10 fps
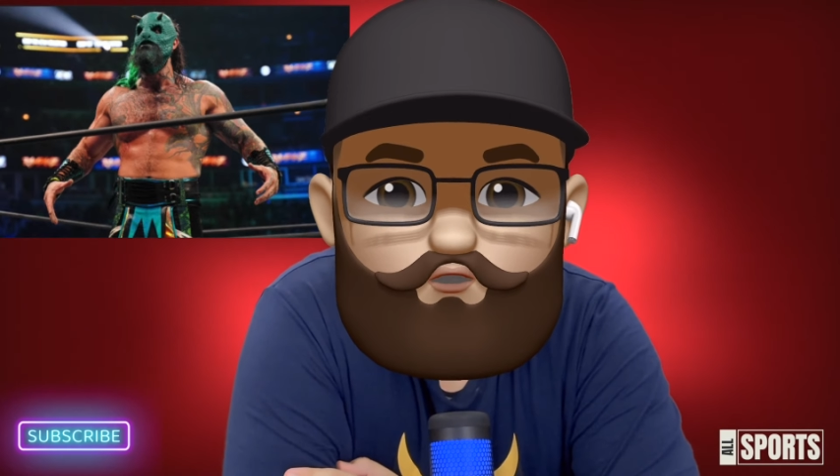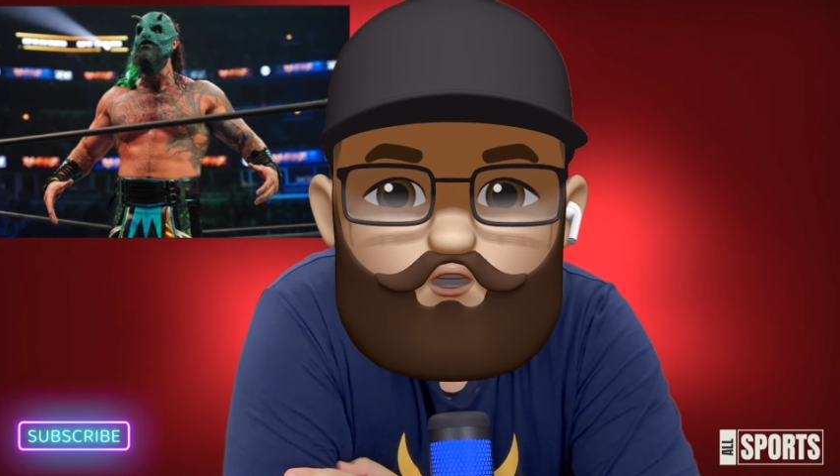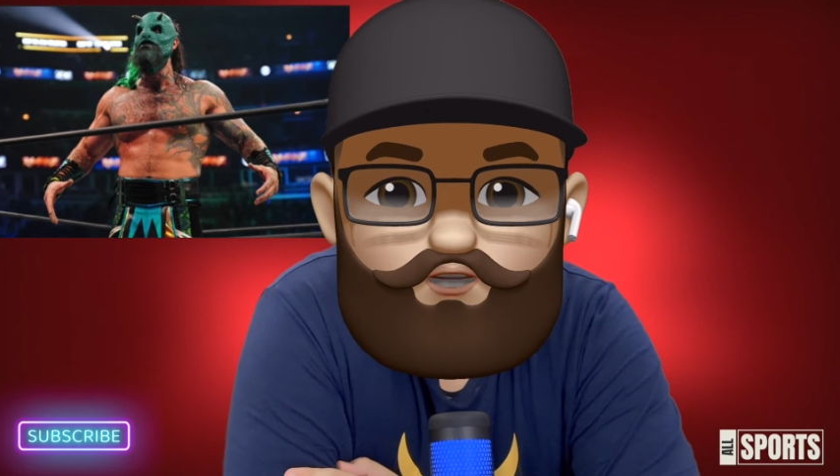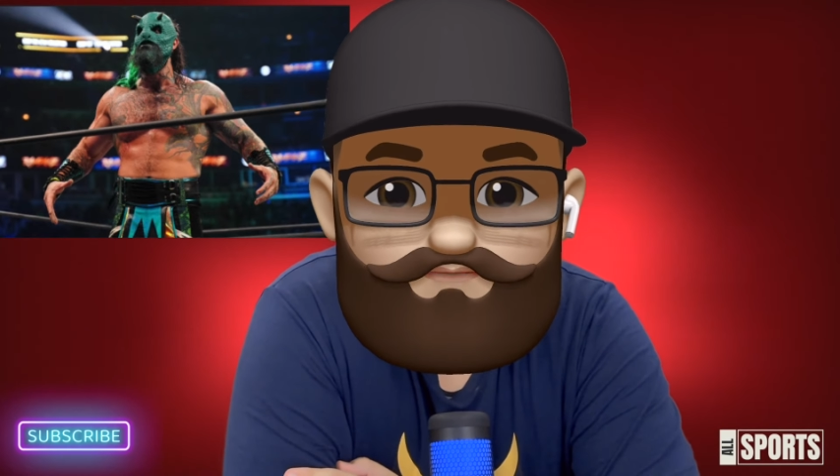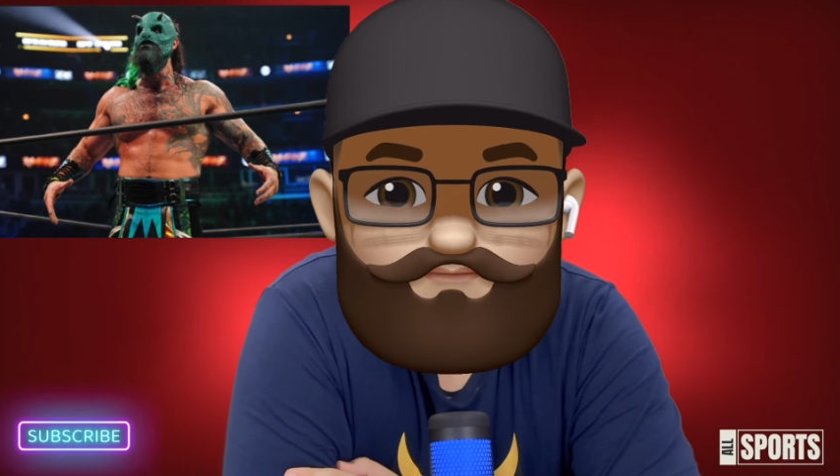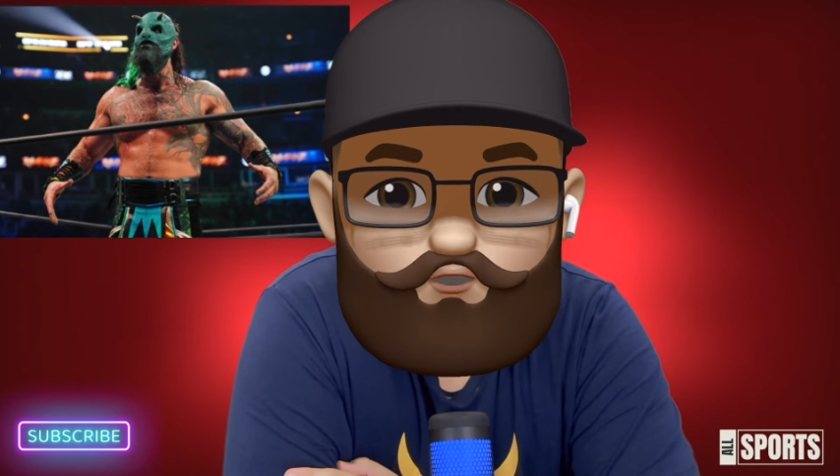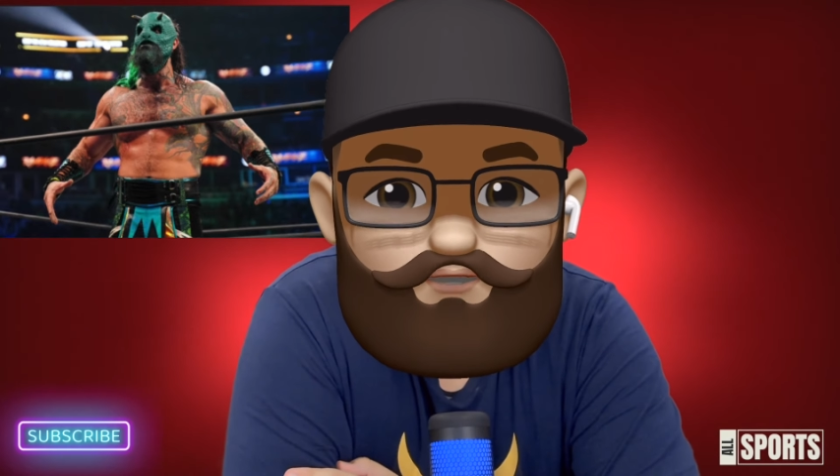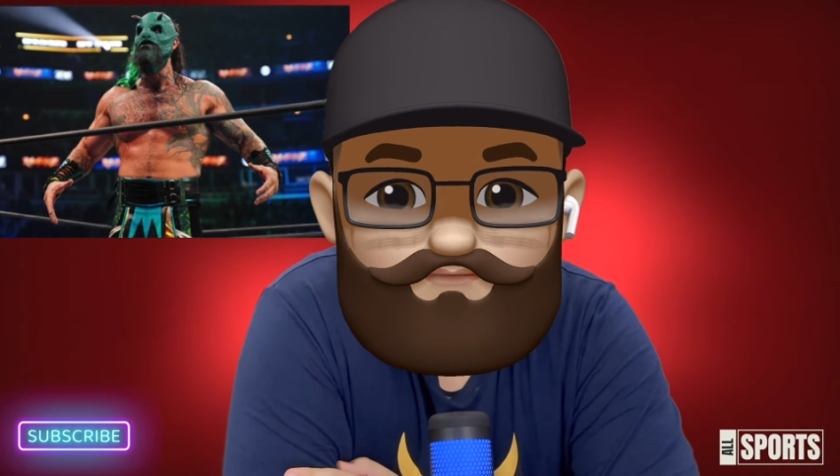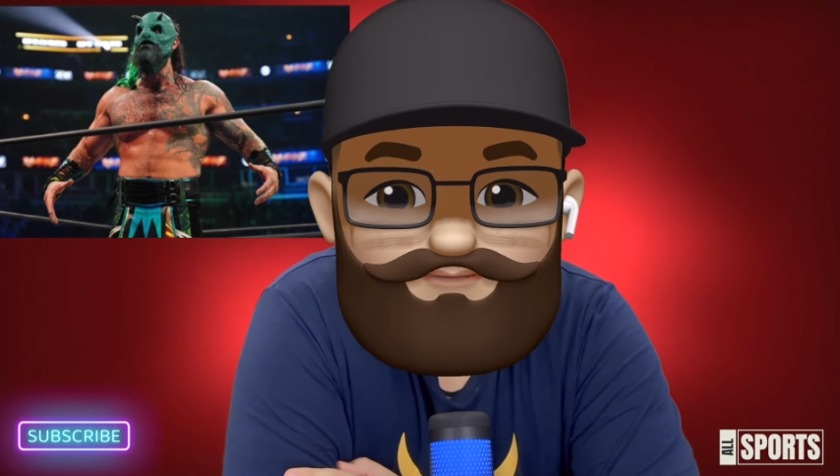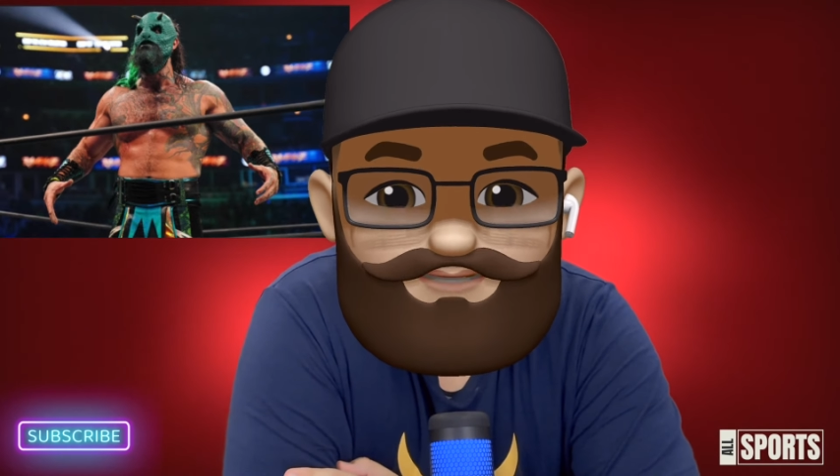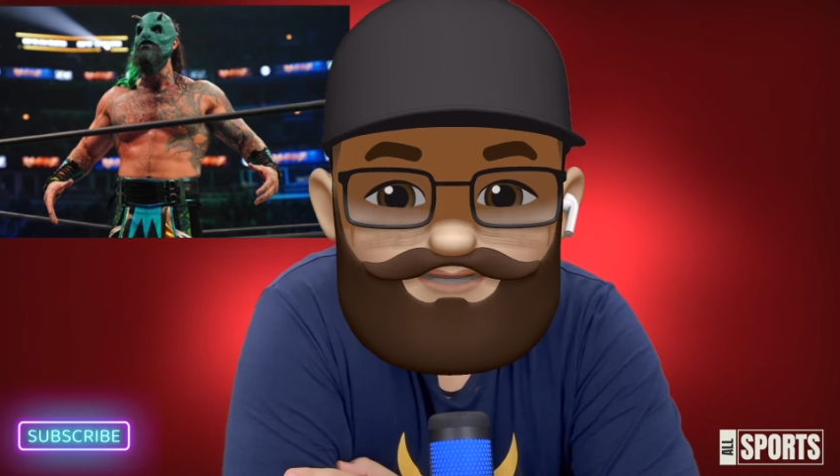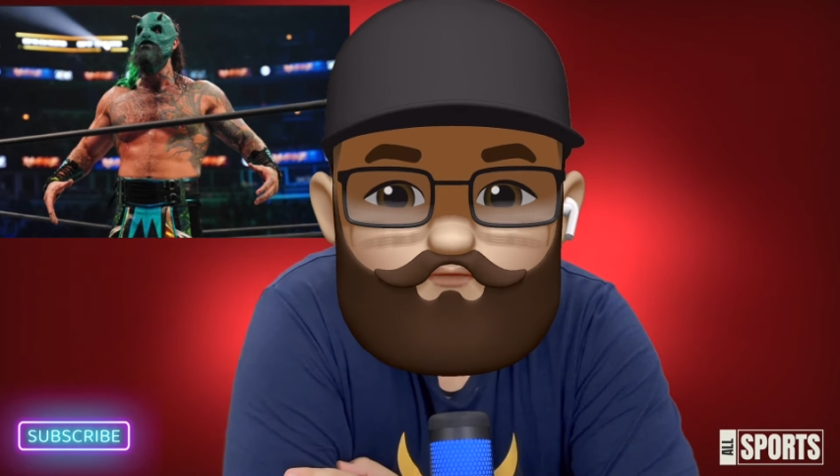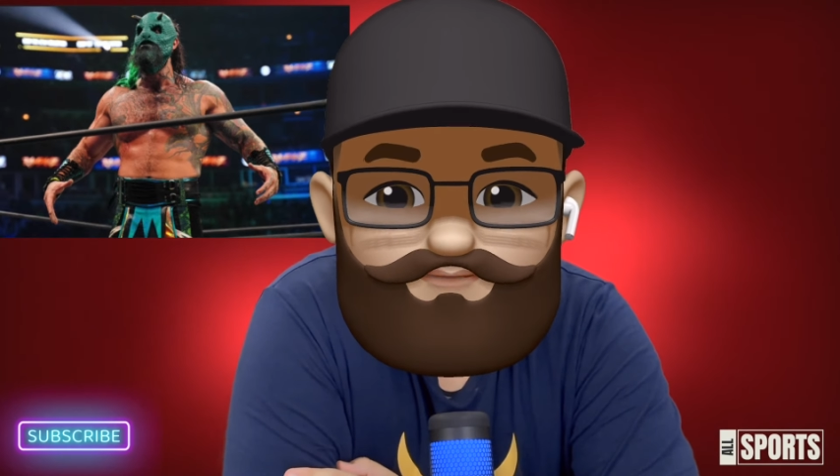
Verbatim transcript: Championship match.